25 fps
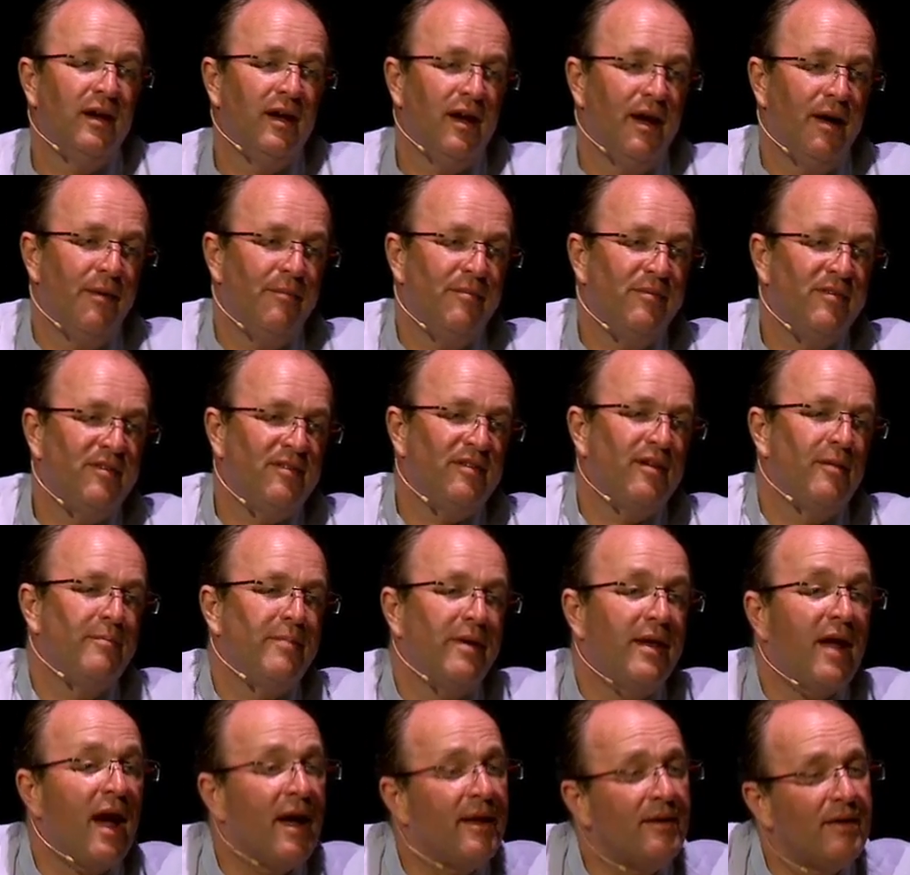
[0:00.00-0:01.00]
Um, so,
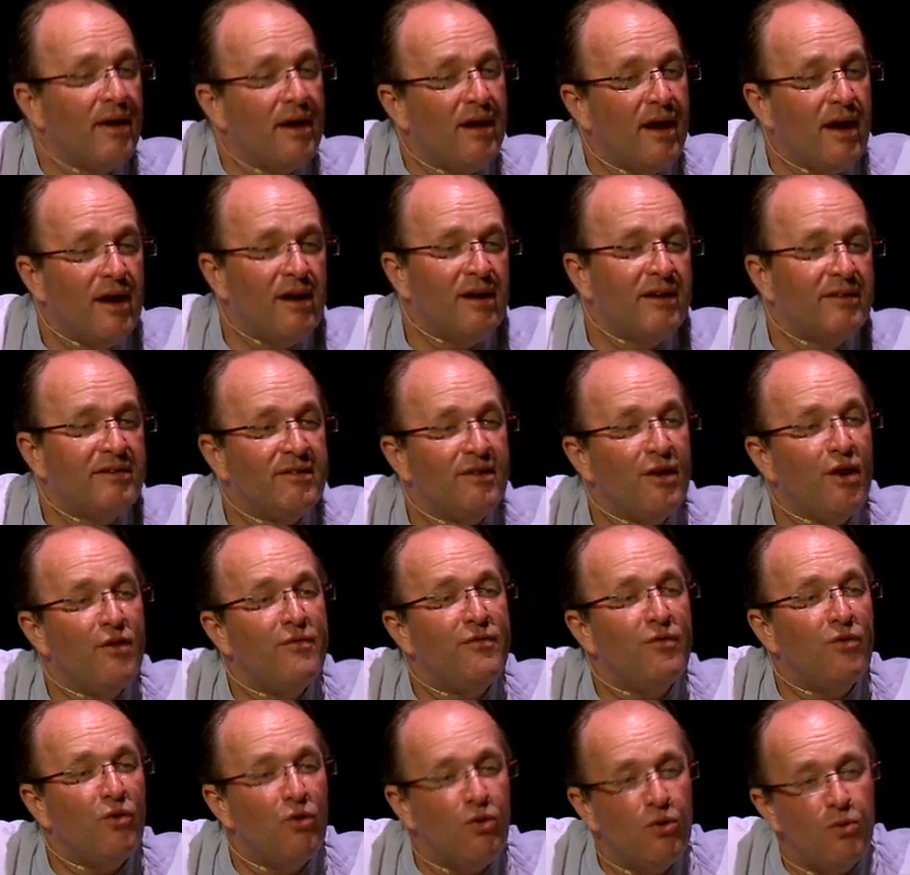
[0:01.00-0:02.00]
but I, uh, it's an
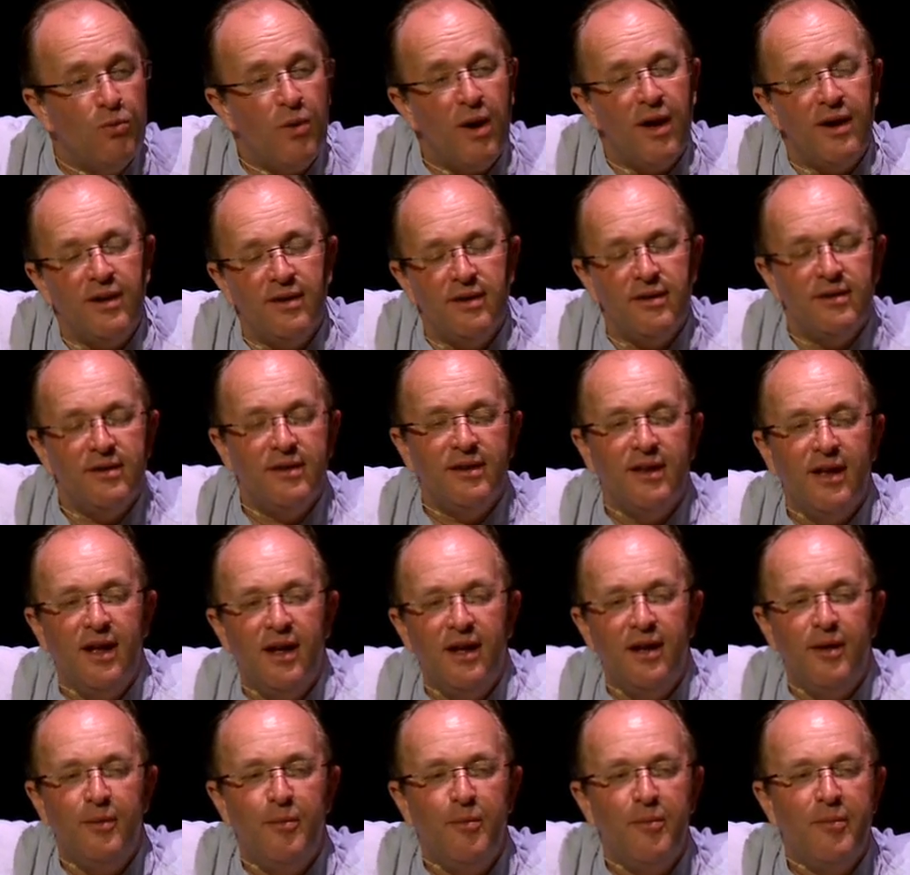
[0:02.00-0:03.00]
overall one.
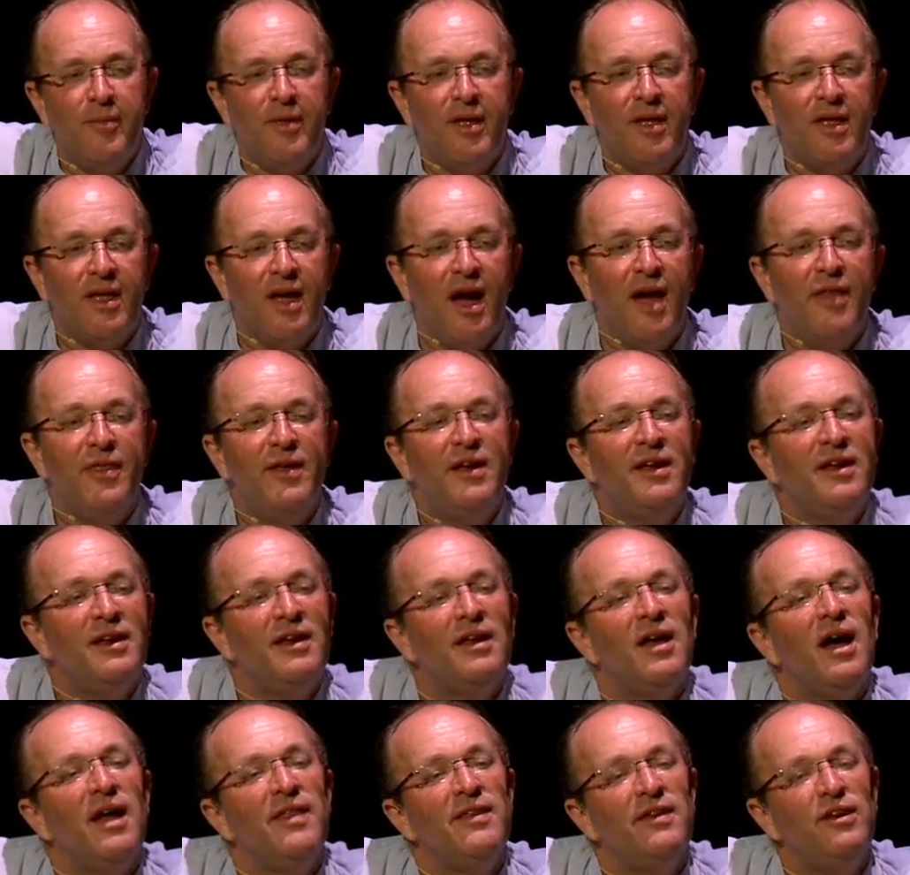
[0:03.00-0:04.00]
Um, I
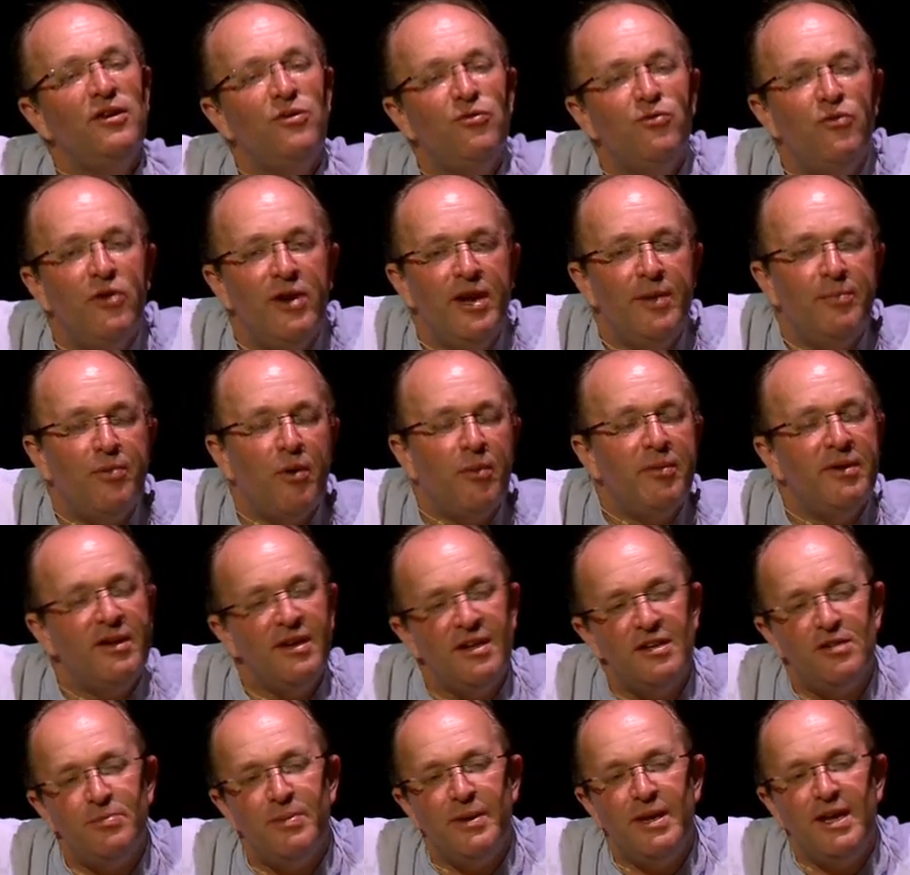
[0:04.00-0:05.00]
think, I think you really probably
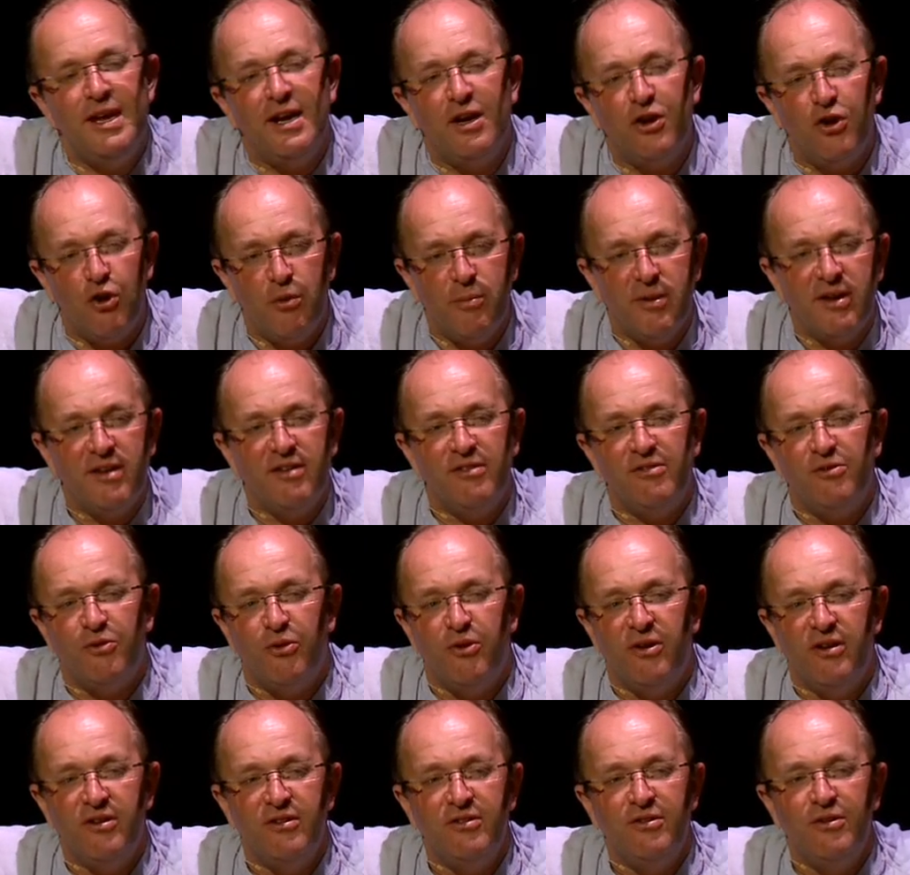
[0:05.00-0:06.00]
need to be an economic
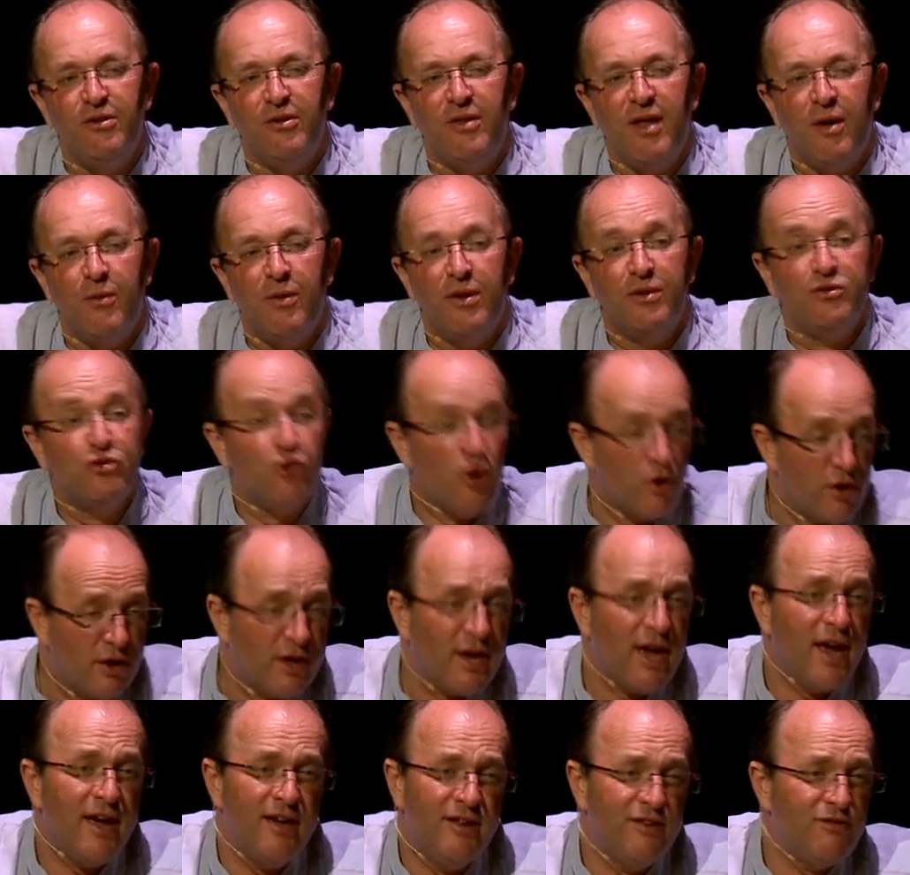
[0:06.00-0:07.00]
historian to do that well.
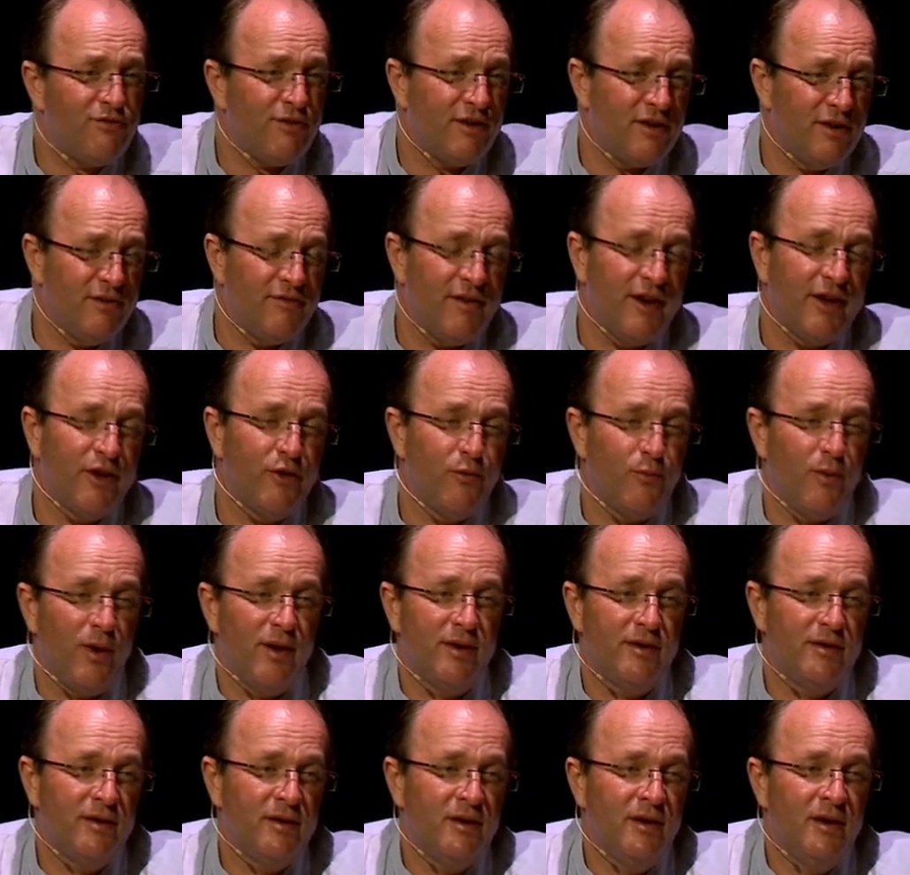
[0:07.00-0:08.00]
John Keay has written a very good
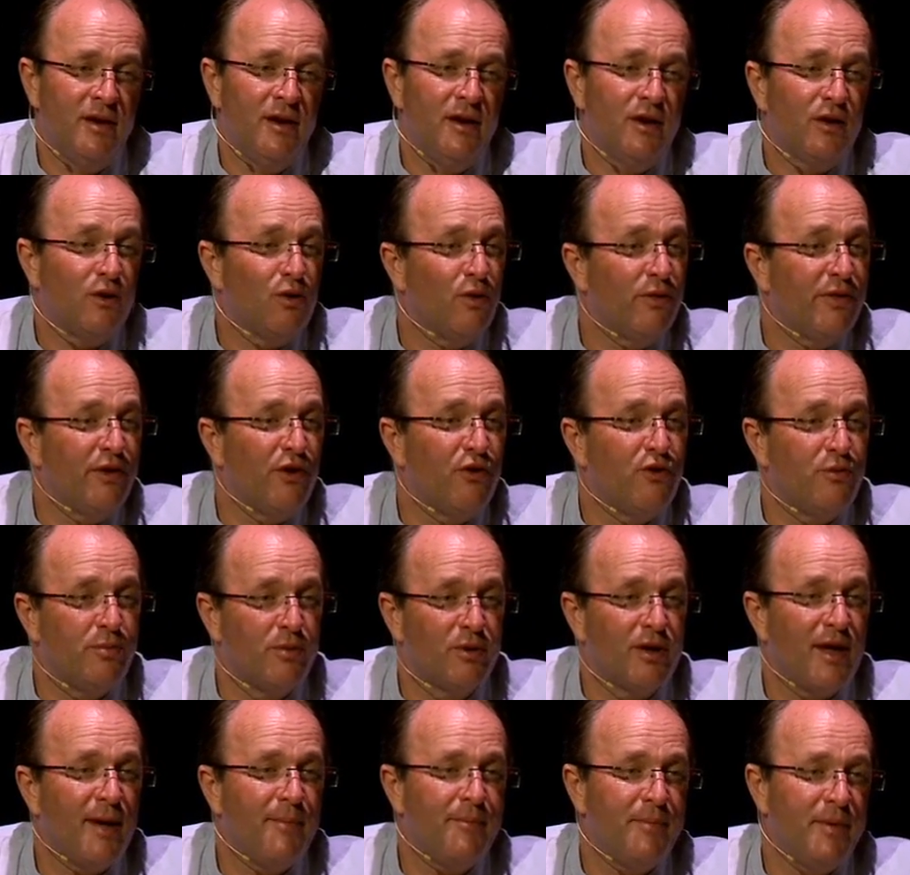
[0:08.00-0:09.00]
one called The
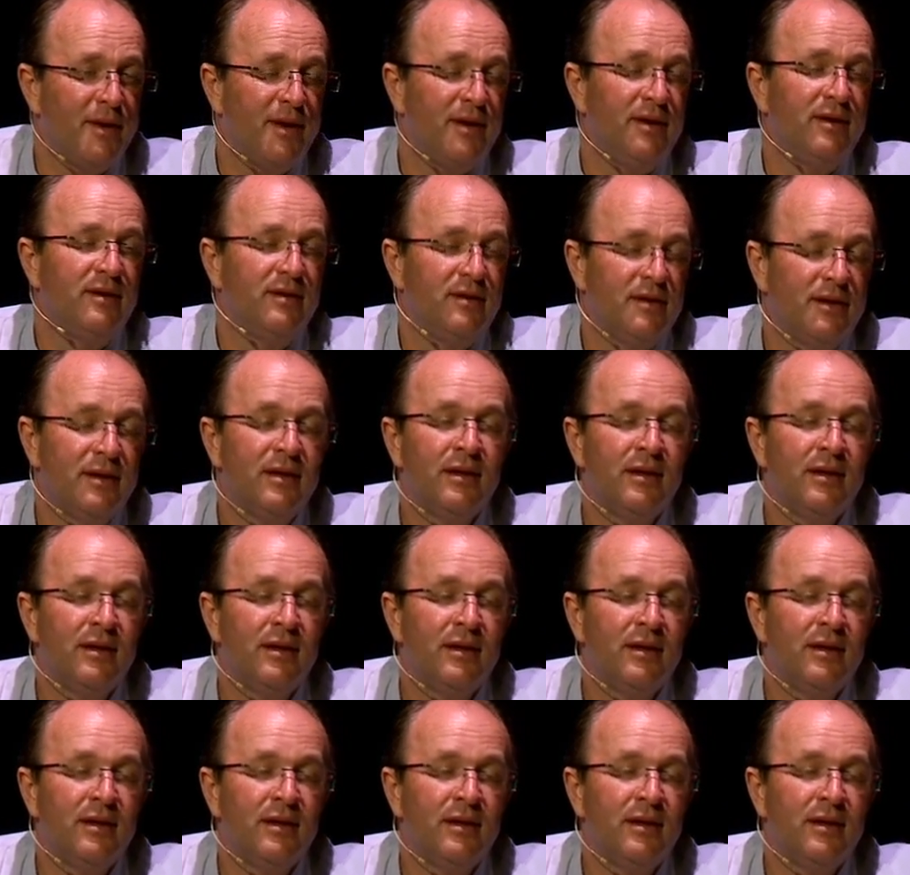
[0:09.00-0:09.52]
Honourable Company,